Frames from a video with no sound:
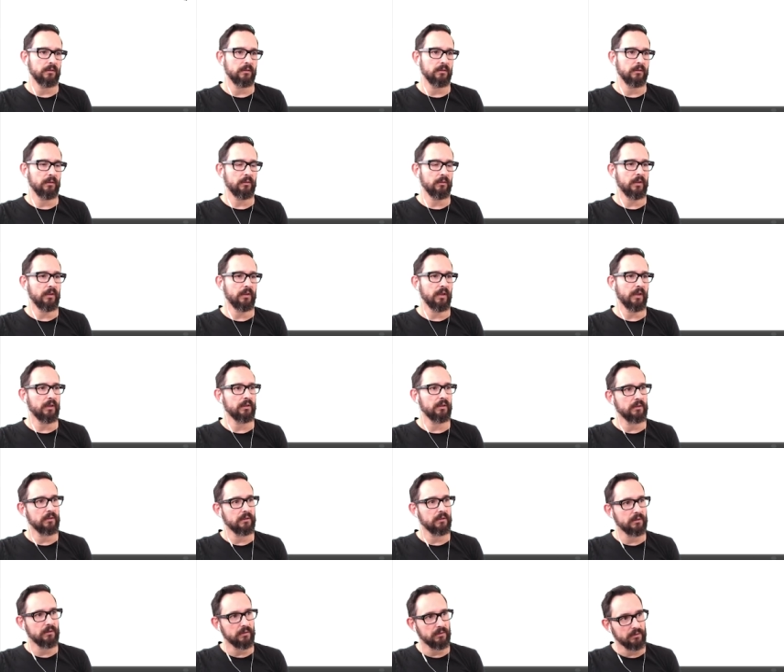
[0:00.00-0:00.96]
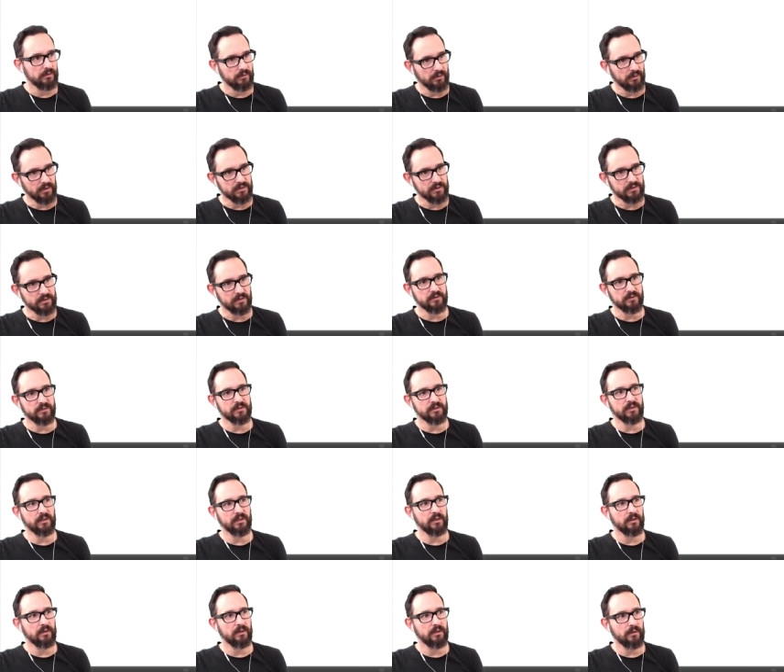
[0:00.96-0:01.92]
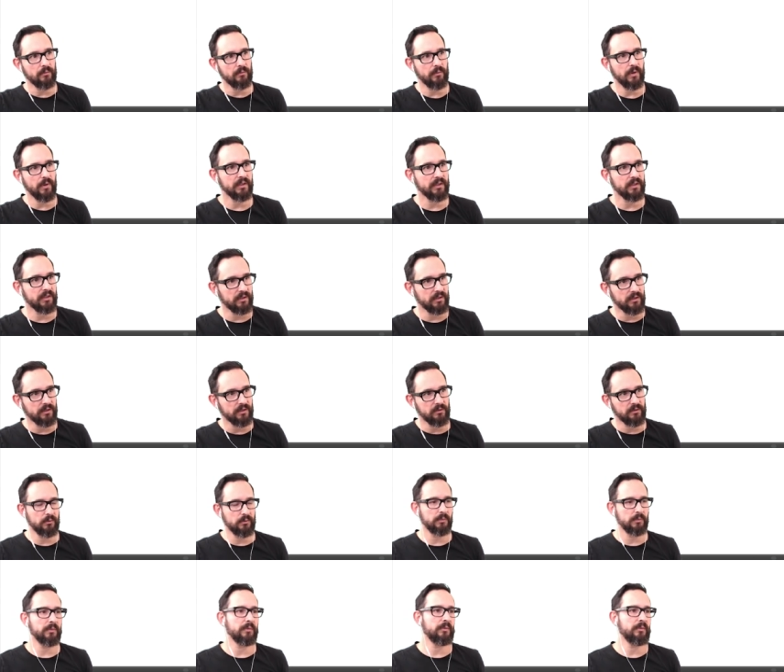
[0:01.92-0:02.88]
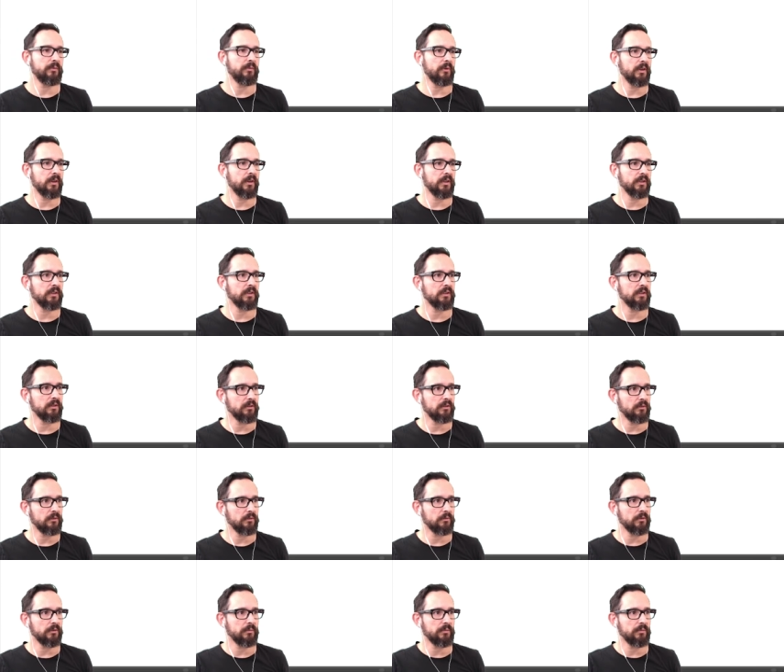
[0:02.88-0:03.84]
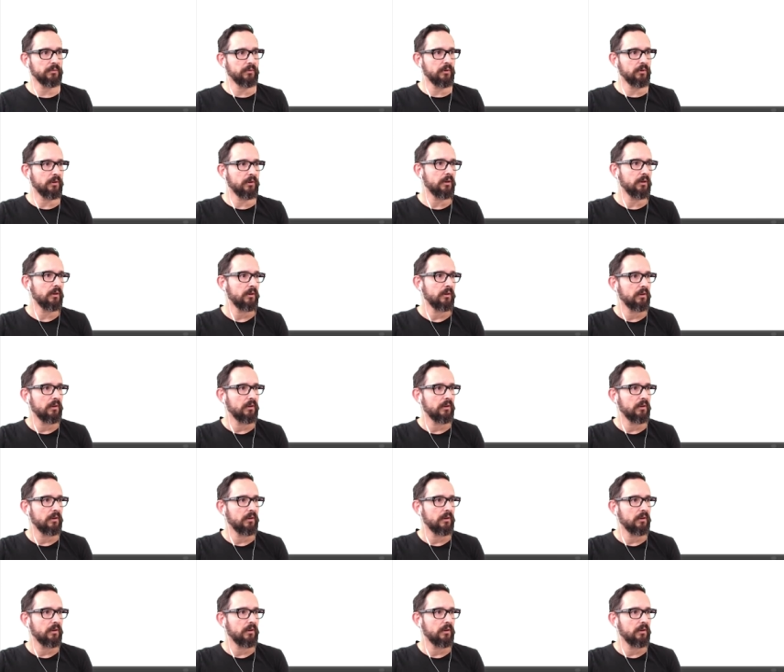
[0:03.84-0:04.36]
okay, that's interesting. Why did he do it before and didn't do it before?